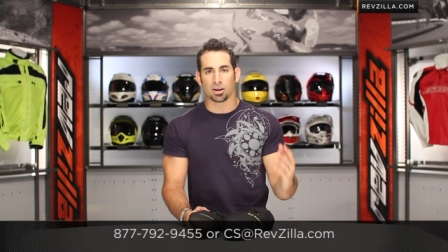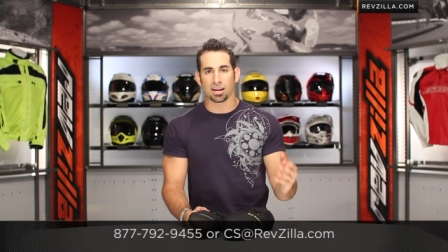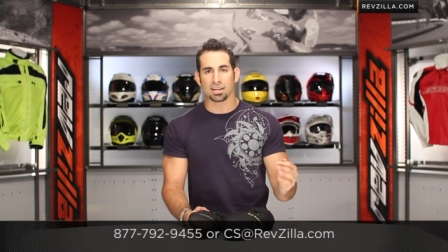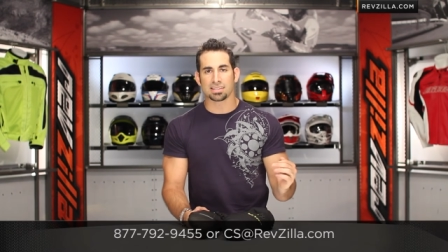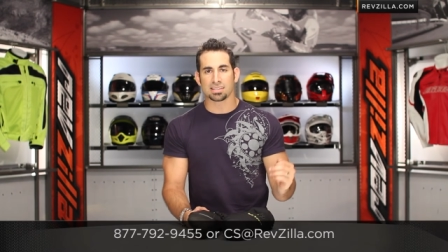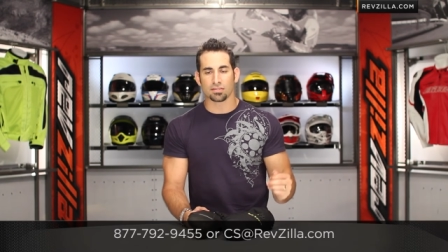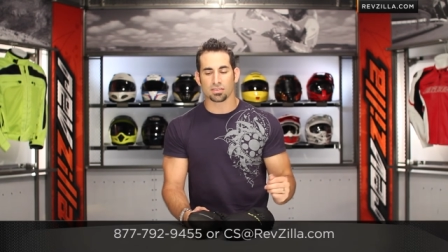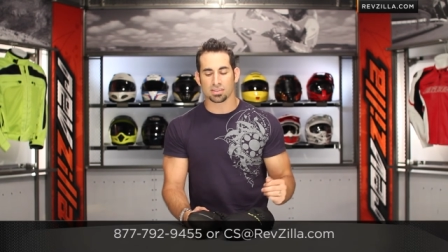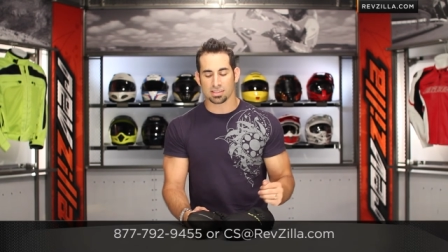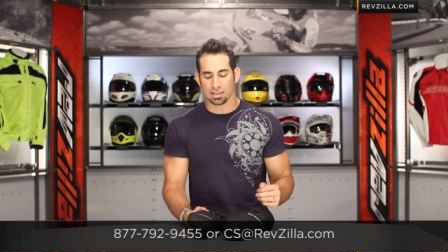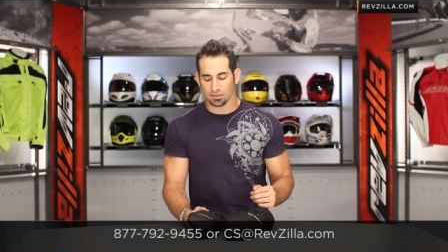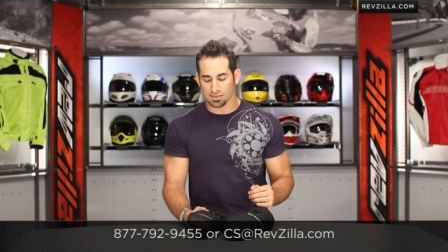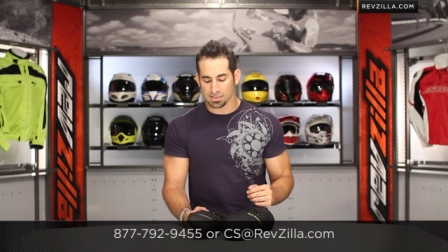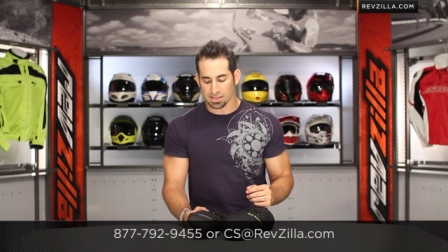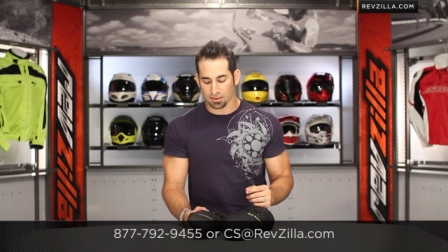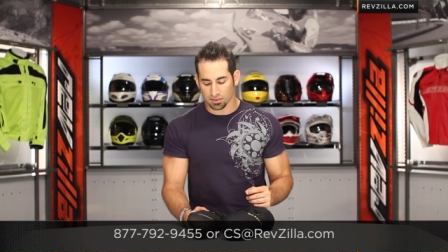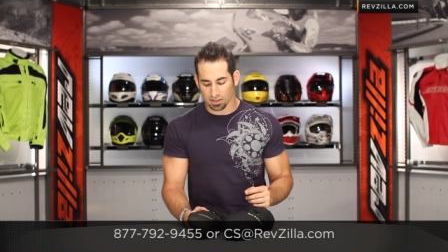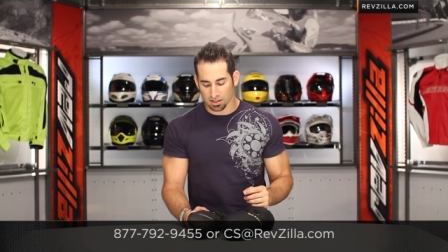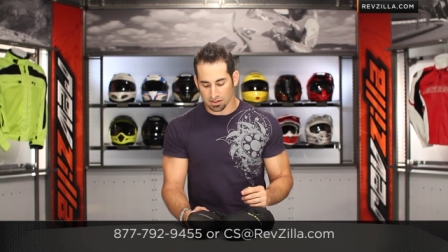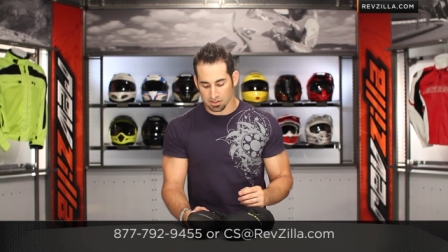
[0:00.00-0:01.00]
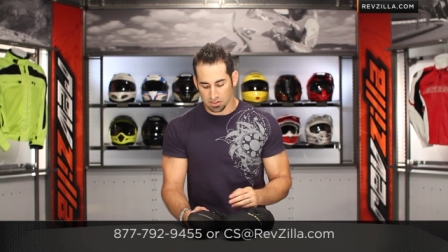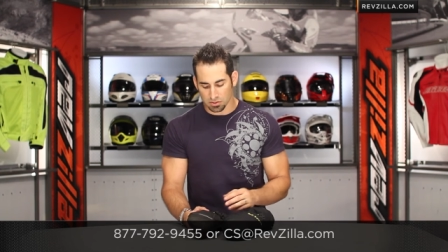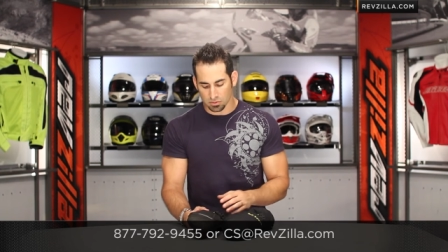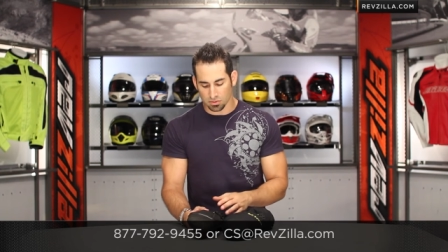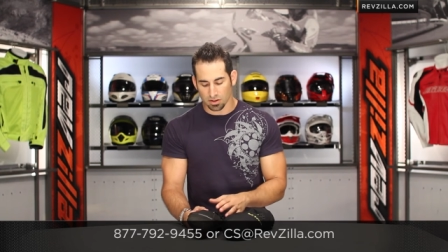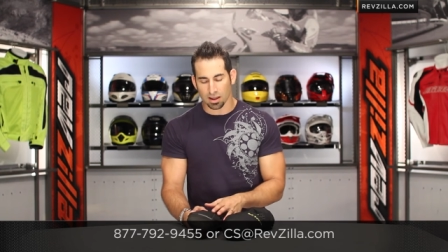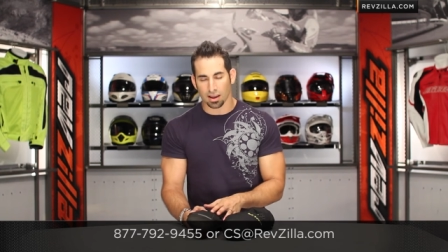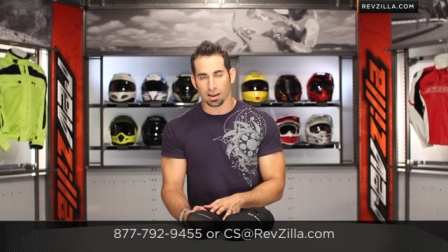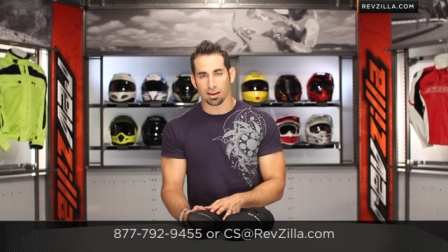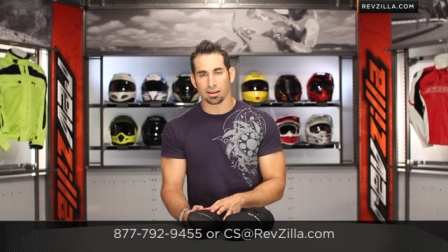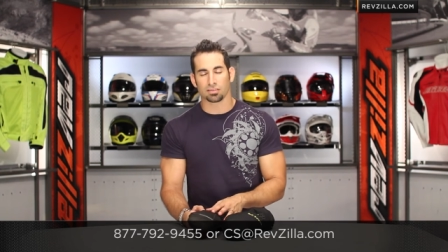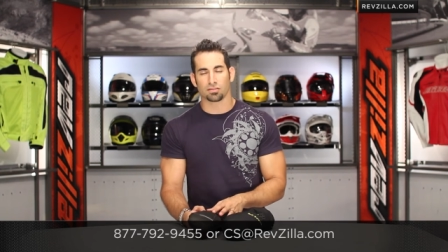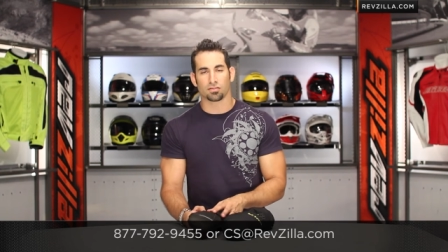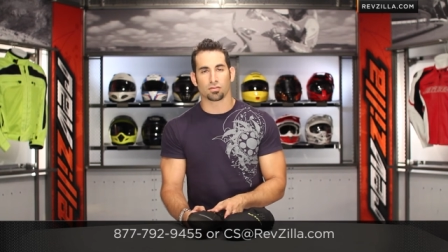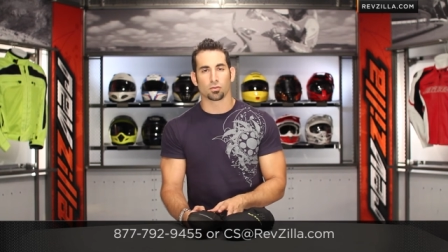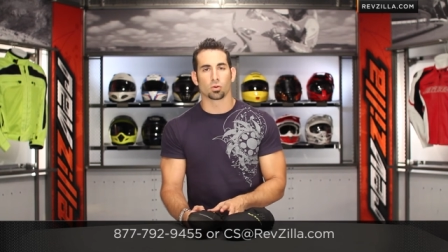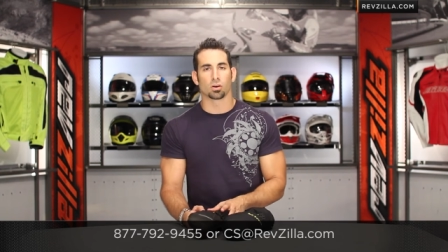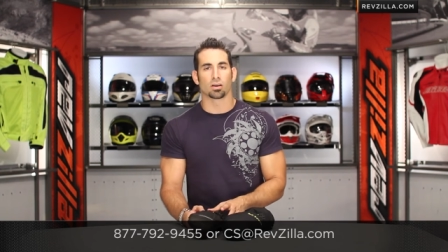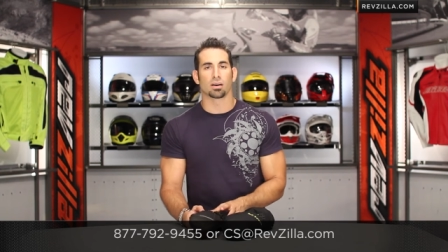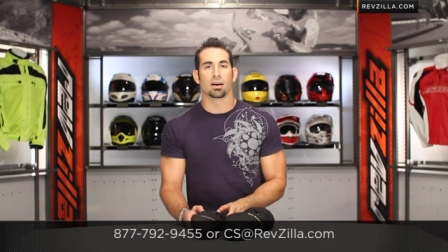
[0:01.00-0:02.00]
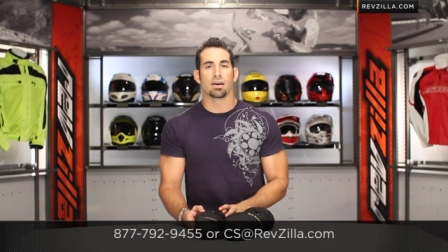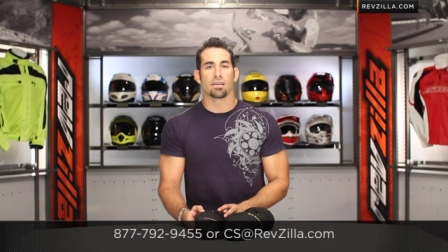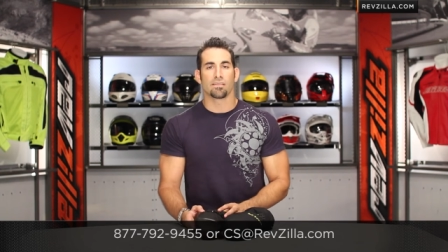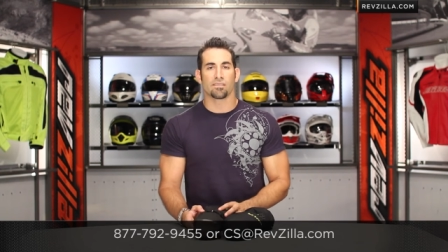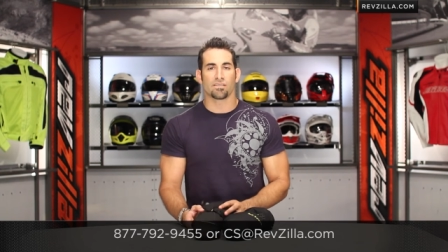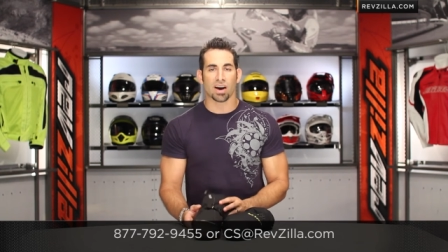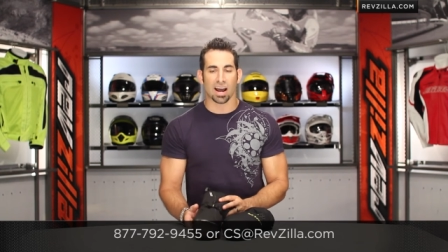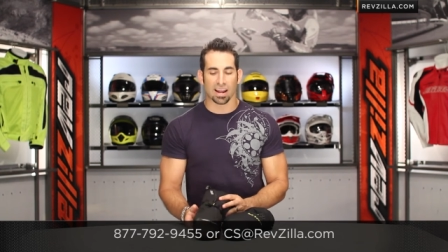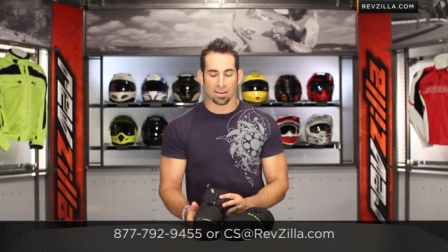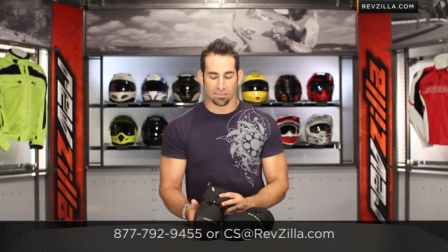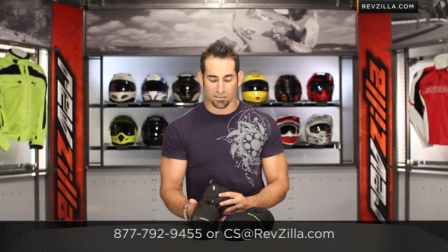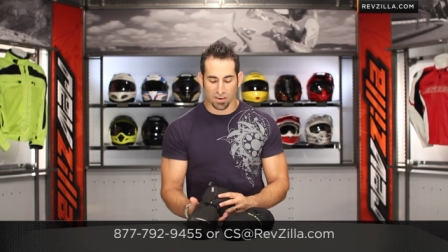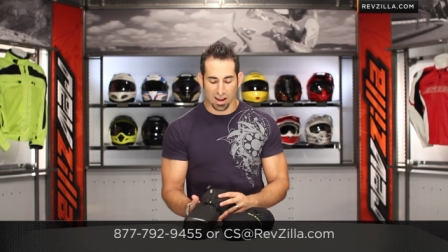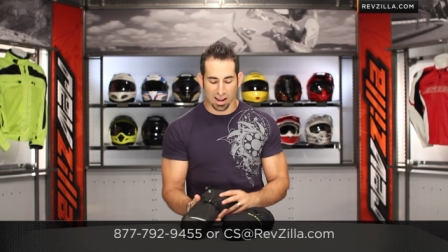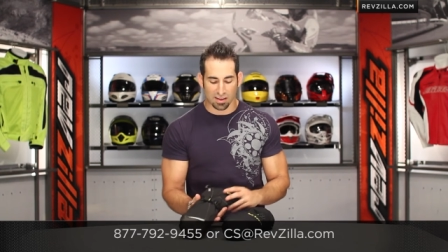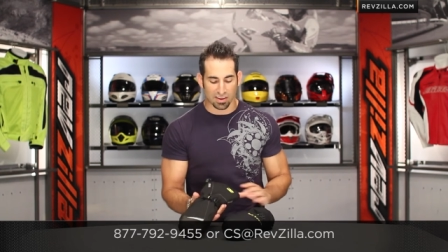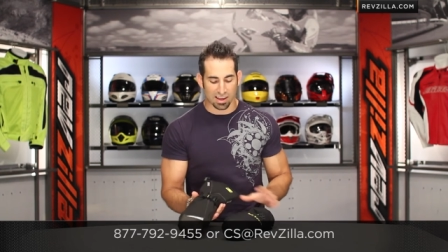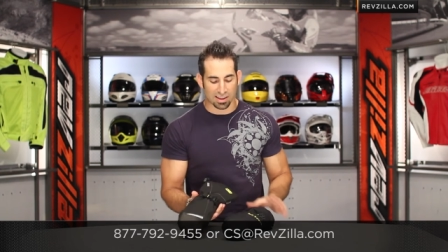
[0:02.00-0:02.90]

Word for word: 877-792-9455.